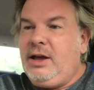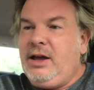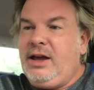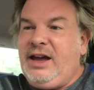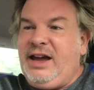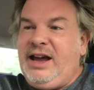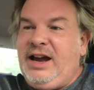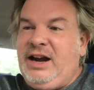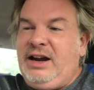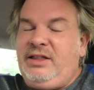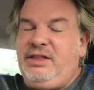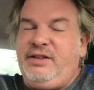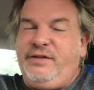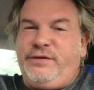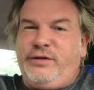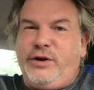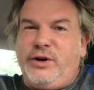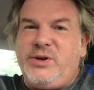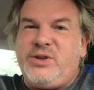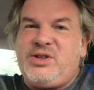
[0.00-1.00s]
And the
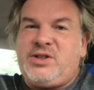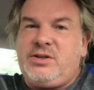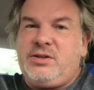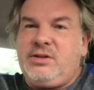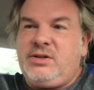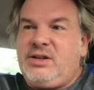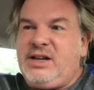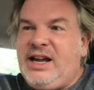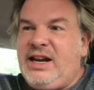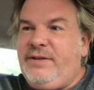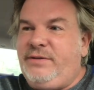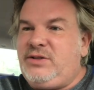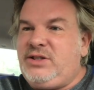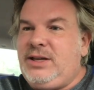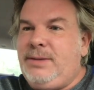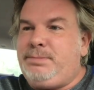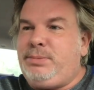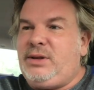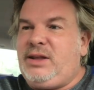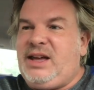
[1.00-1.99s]
first kind of
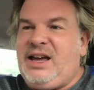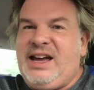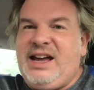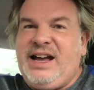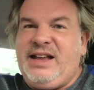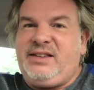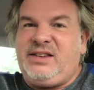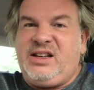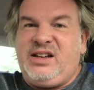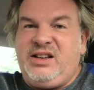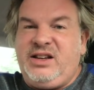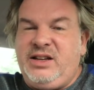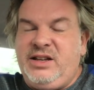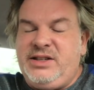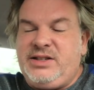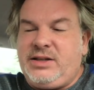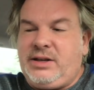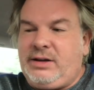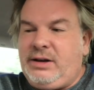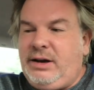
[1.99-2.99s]
tip of the hat that it
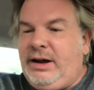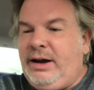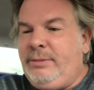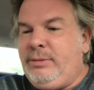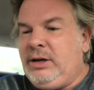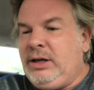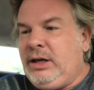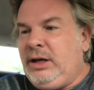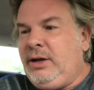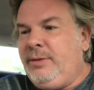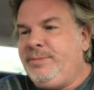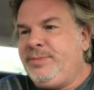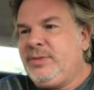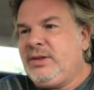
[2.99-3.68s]
is a comedy